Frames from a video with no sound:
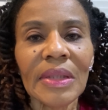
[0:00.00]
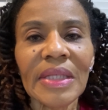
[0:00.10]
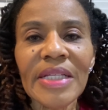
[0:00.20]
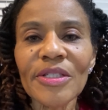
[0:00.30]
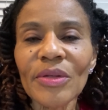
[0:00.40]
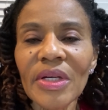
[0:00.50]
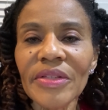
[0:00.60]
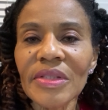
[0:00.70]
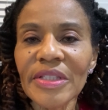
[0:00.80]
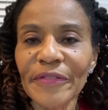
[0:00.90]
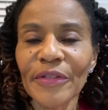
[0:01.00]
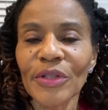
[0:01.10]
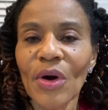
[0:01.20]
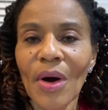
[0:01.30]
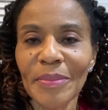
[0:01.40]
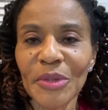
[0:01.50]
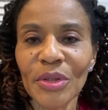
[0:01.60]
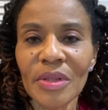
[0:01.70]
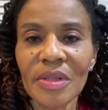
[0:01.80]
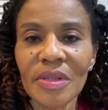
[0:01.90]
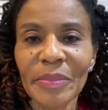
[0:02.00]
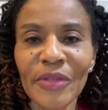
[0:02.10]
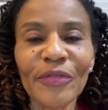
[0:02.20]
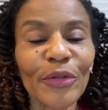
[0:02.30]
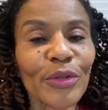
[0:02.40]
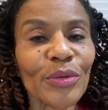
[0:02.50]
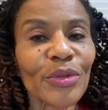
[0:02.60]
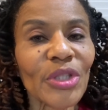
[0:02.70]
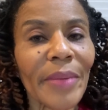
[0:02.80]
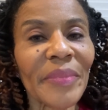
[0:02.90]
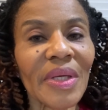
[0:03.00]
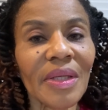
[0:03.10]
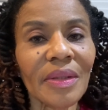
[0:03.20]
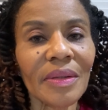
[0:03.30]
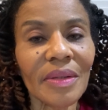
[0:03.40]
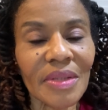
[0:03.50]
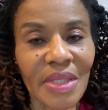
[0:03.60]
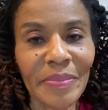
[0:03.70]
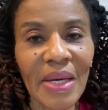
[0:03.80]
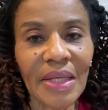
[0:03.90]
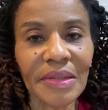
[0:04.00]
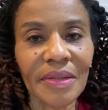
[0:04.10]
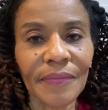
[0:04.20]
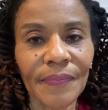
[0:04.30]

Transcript: Let's look at different options before you jump in the deep end.